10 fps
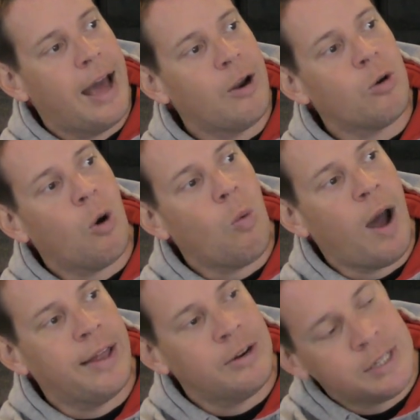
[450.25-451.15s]
I don't know
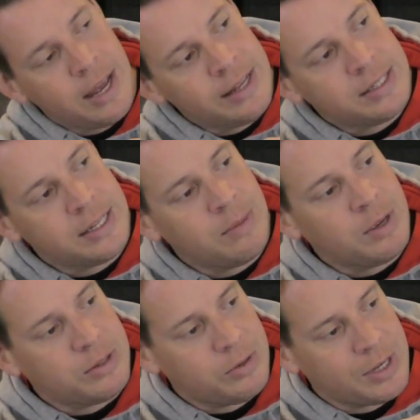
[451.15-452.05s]
why there's a head seam
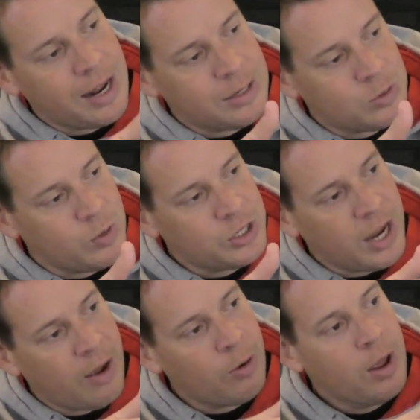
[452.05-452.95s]
because there's not a switch
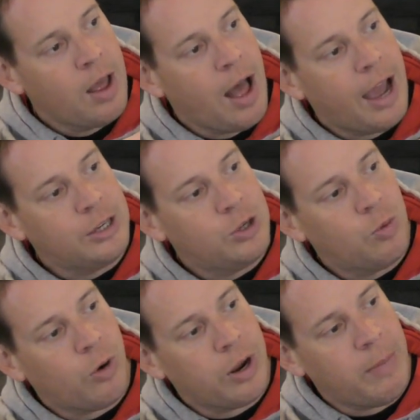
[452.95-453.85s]
out. I
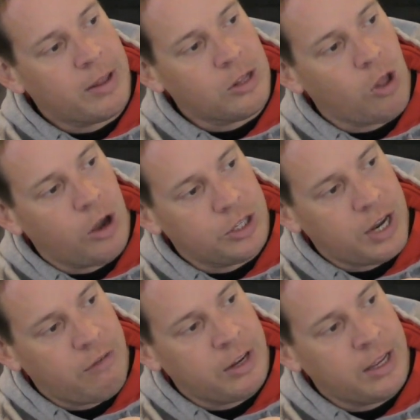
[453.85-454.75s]
do worry about the
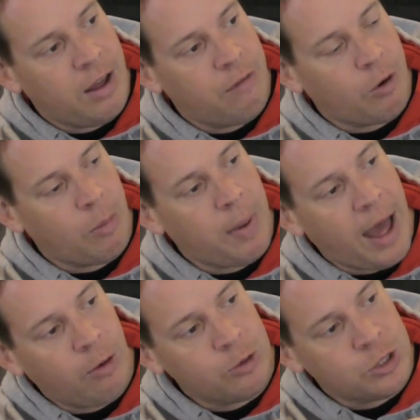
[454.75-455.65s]
longevity of her
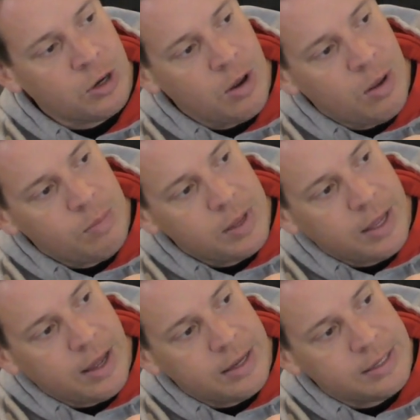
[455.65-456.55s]
pouch
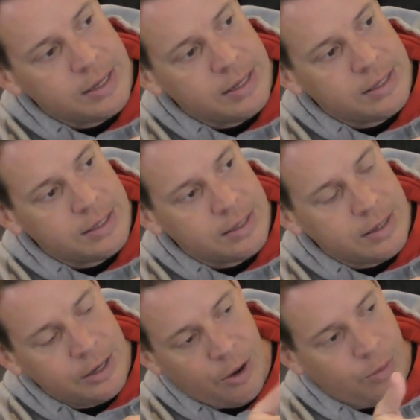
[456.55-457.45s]
because
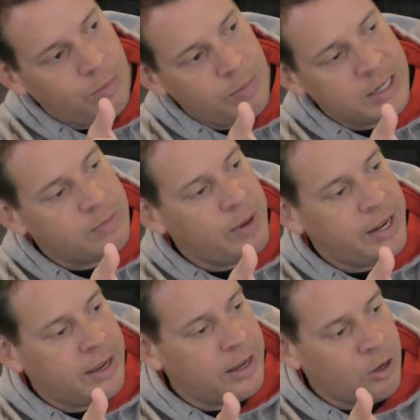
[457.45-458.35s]
it's, you know, mixed
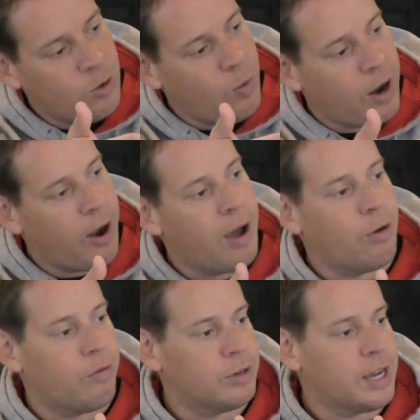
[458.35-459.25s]
media. It could wear
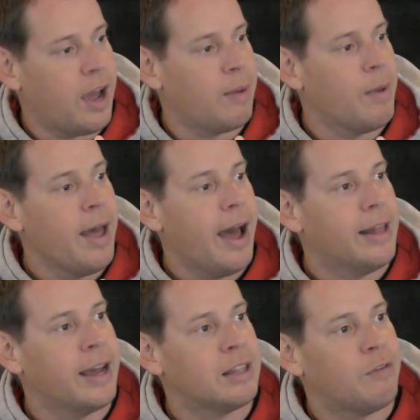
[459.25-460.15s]
out over time.
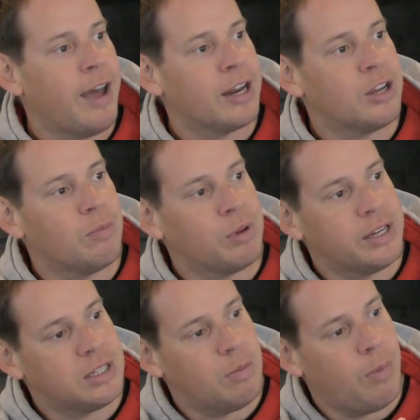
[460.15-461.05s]
I like the fact you can
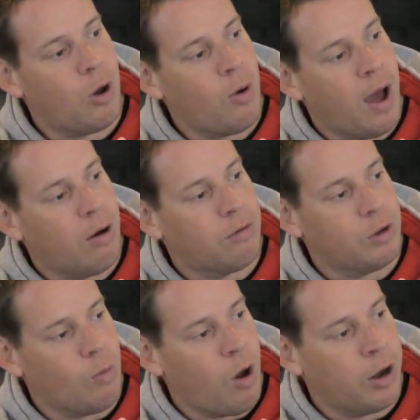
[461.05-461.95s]
place the bow
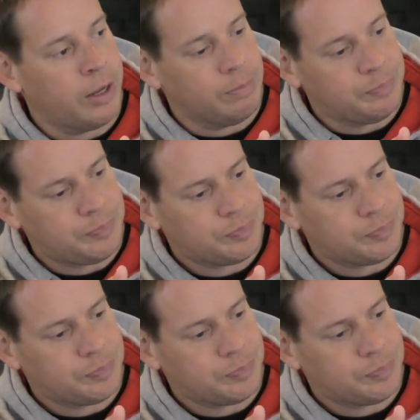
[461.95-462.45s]
however you want it.